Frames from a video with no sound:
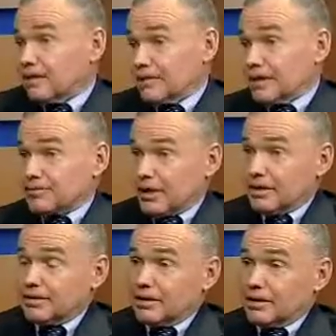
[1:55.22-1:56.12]
That's
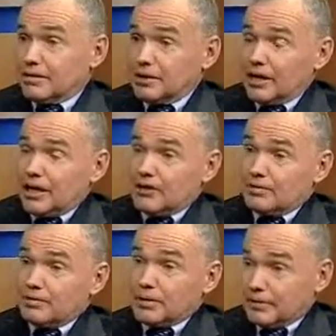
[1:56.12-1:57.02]
right.
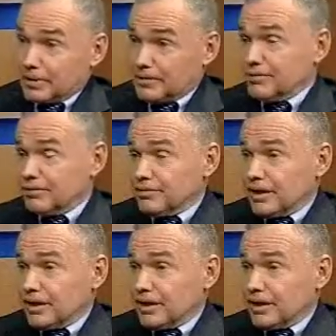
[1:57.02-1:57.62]
But this is